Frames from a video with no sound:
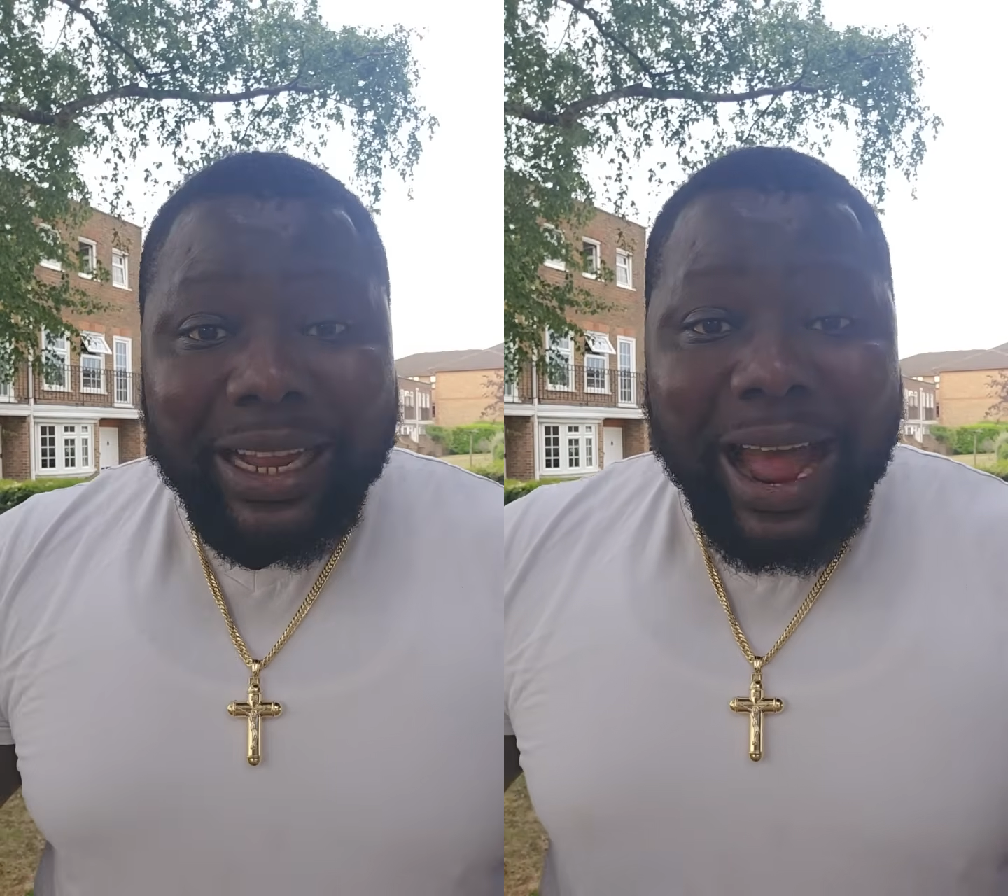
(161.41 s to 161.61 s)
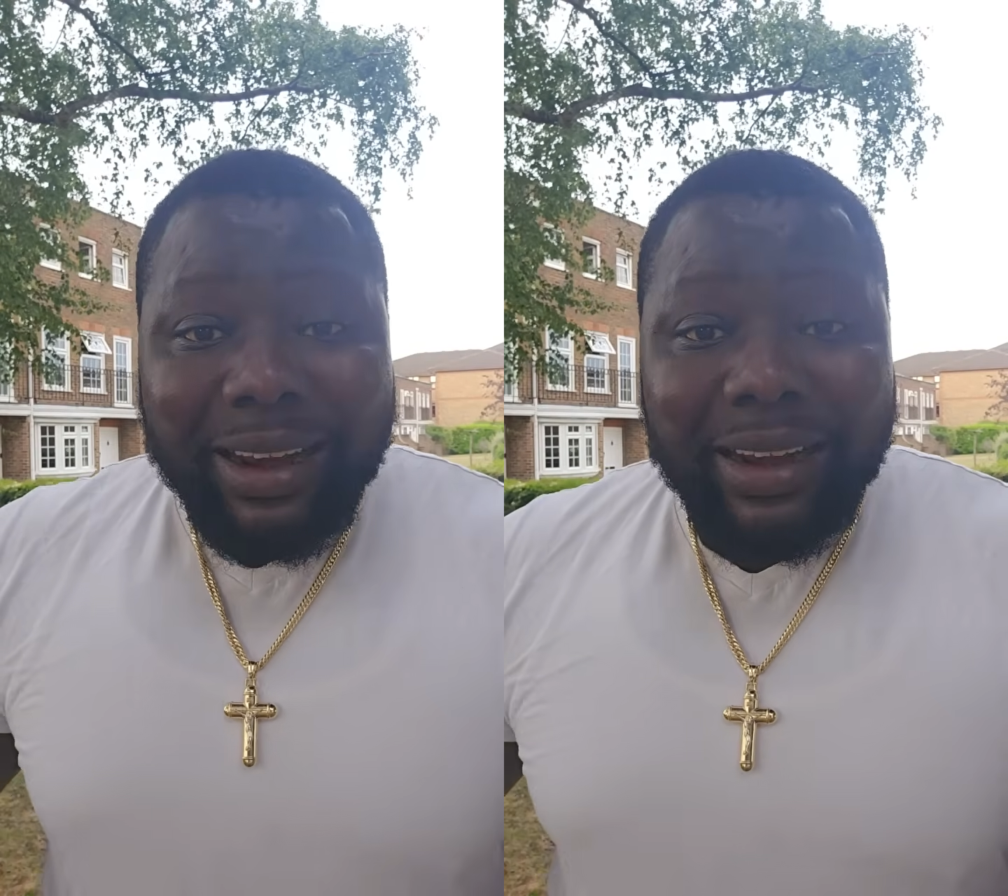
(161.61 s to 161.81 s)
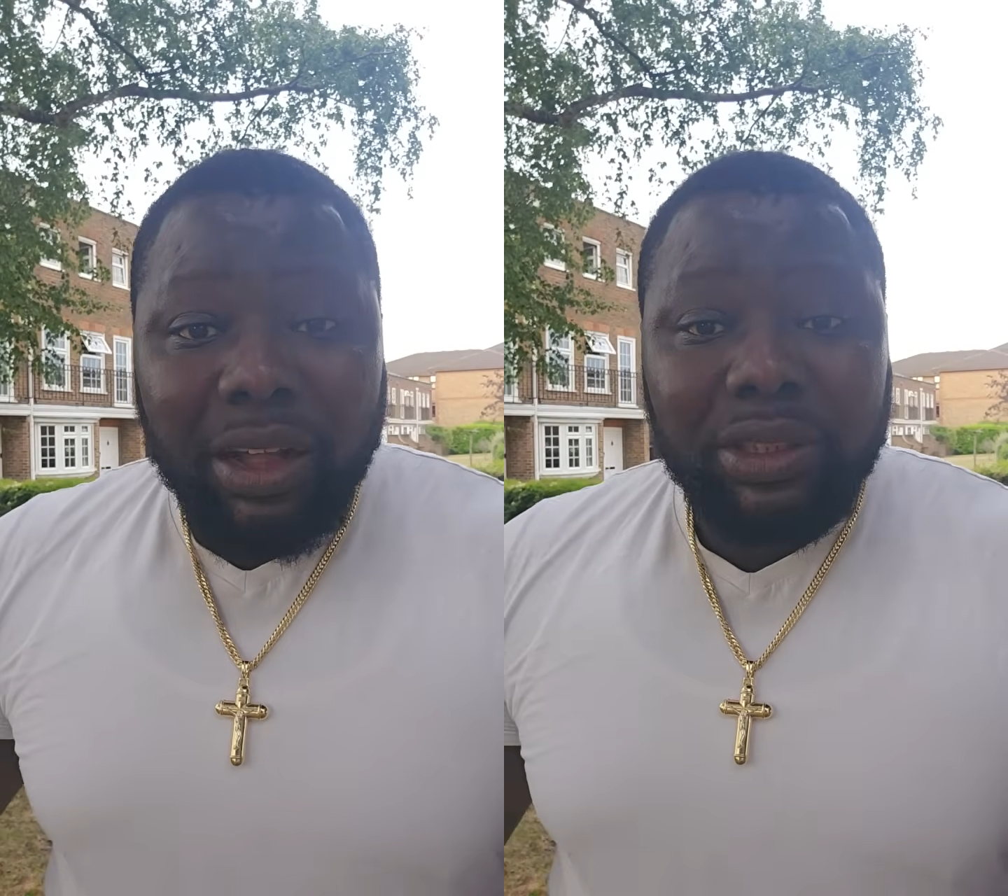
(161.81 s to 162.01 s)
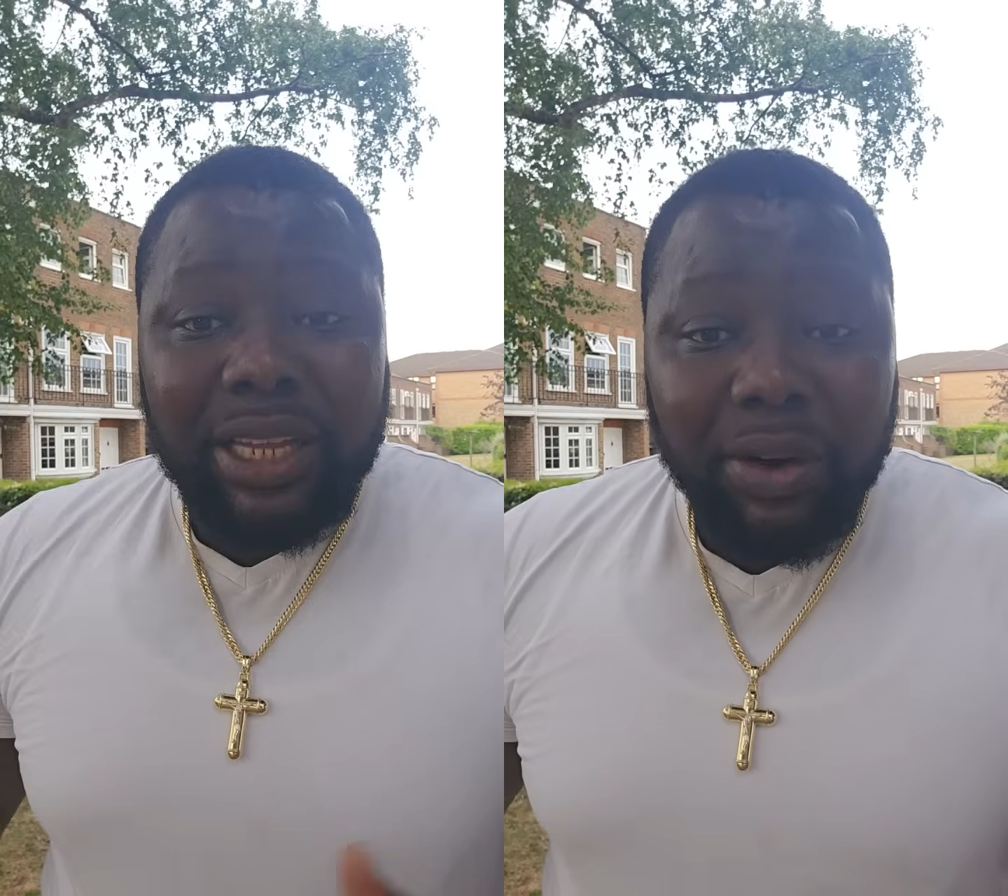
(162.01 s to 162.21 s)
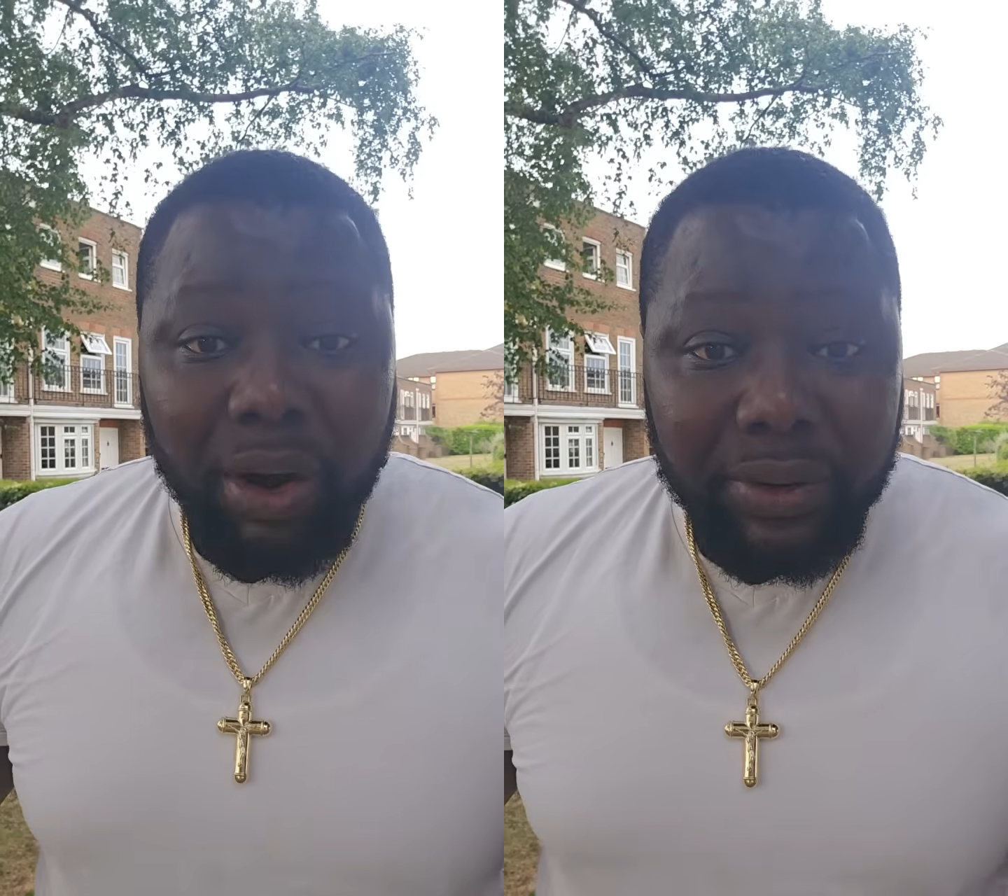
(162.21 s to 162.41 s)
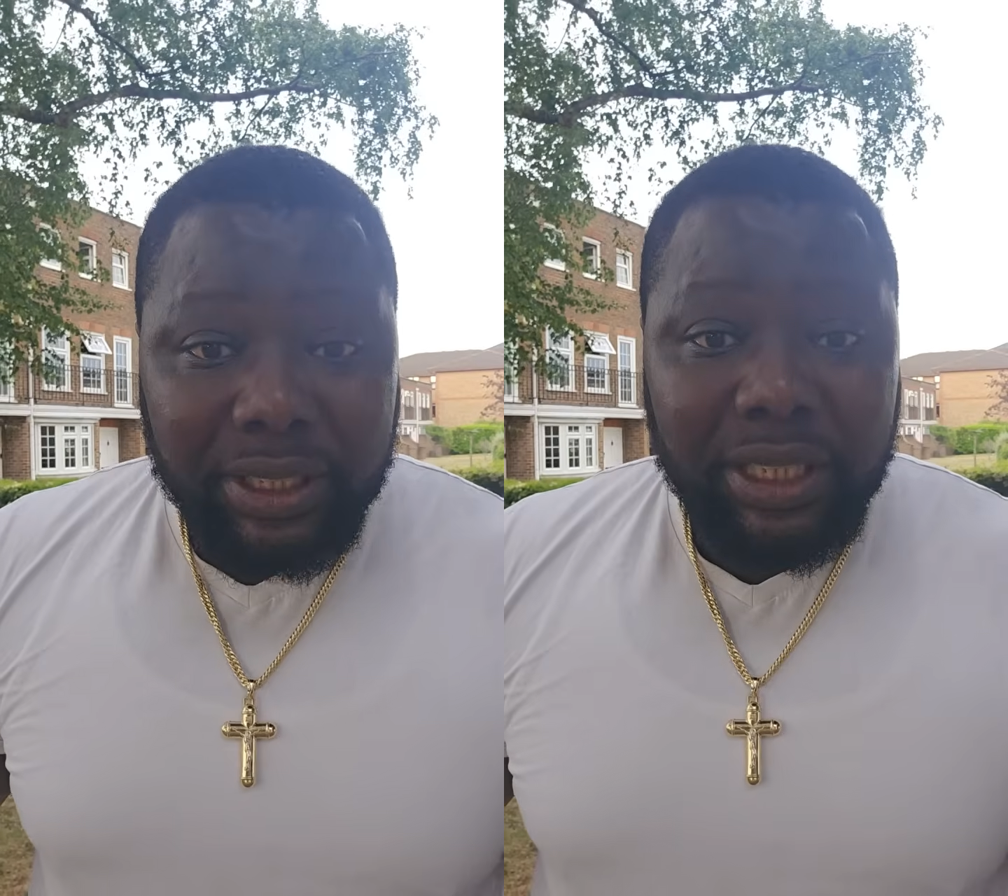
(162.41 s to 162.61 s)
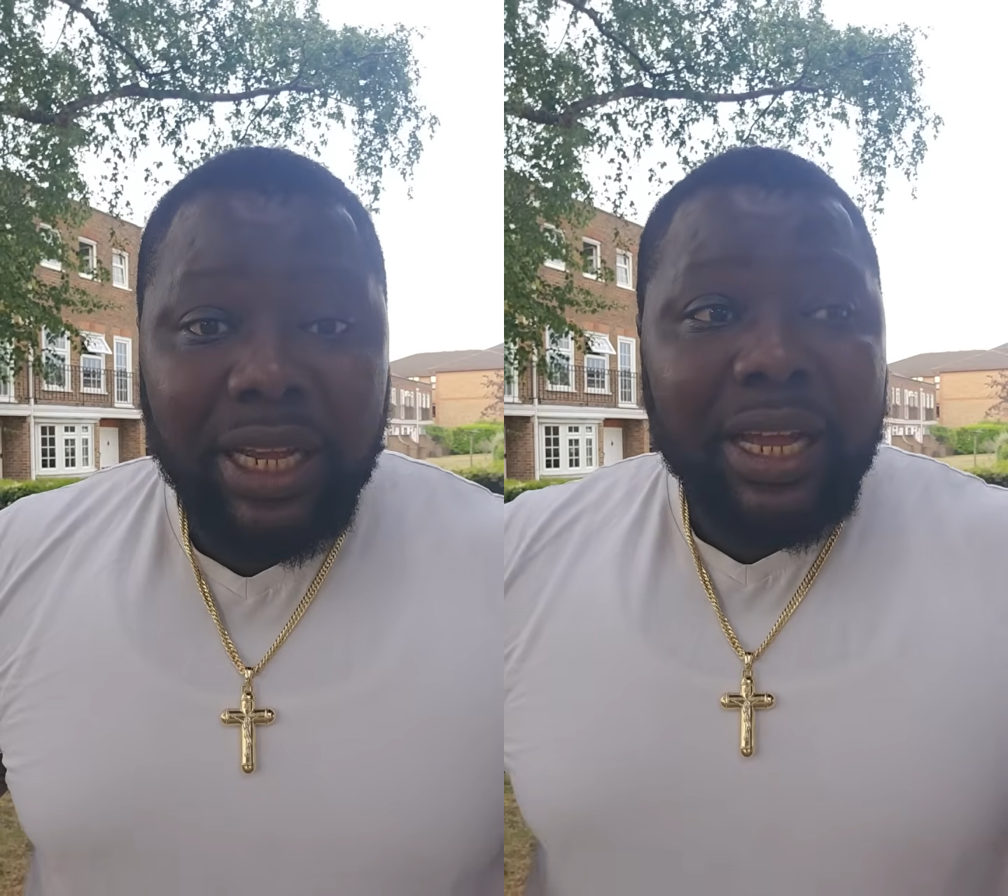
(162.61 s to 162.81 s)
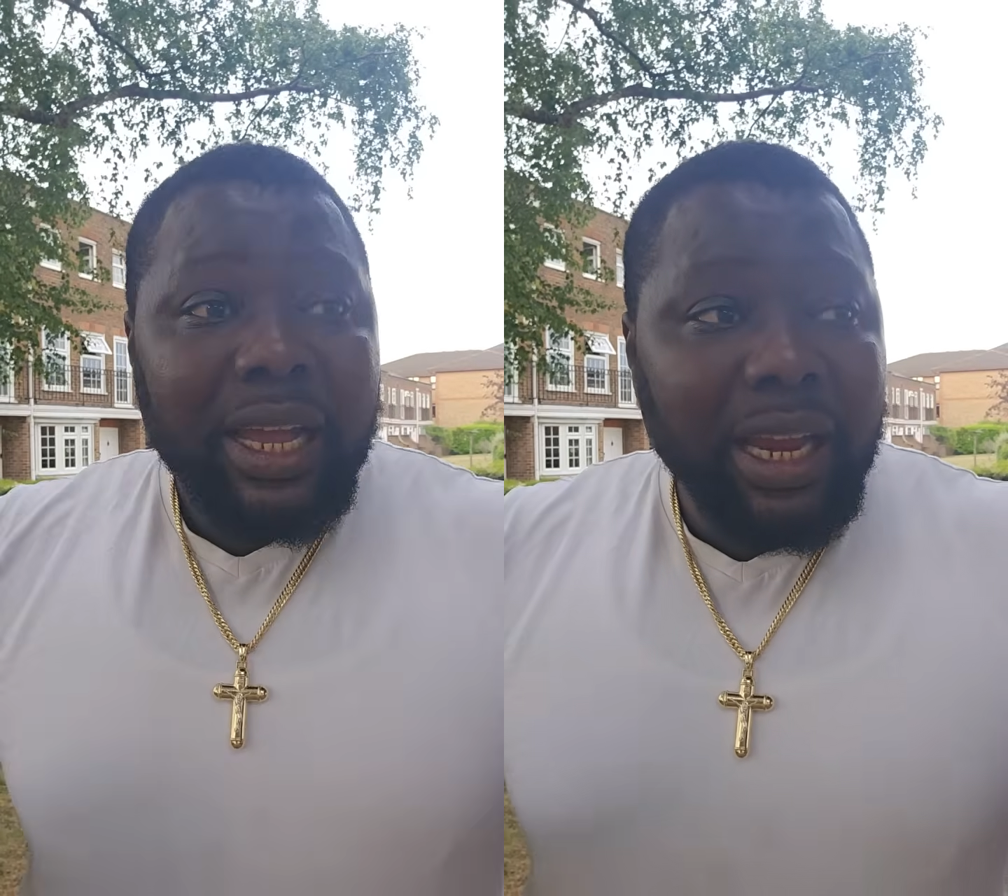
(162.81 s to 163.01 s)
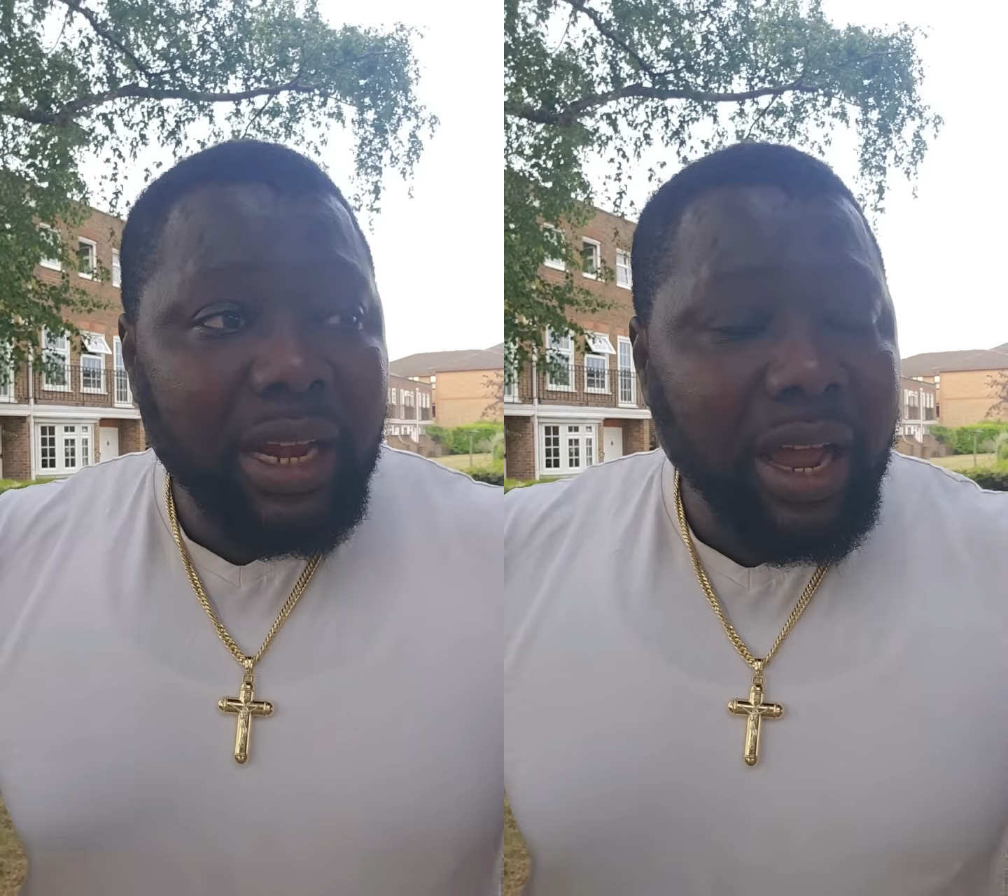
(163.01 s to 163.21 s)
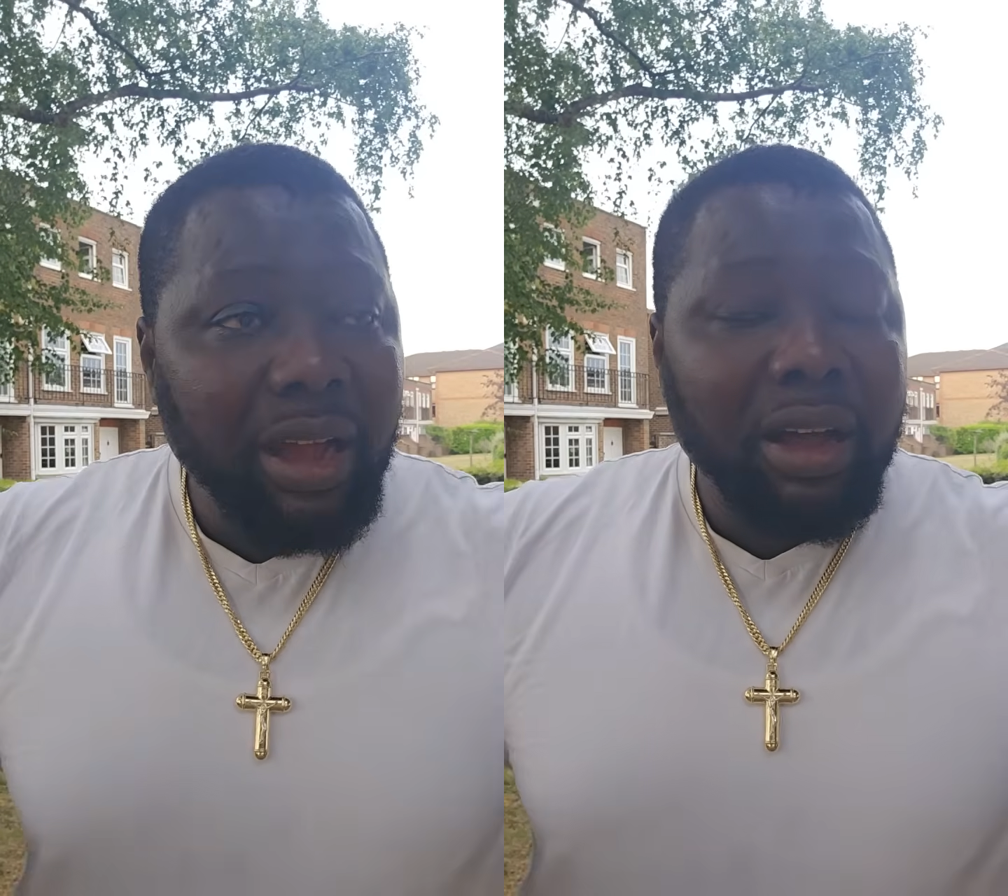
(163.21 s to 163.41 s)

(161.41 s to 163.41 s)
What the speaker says: carrying out terrorist in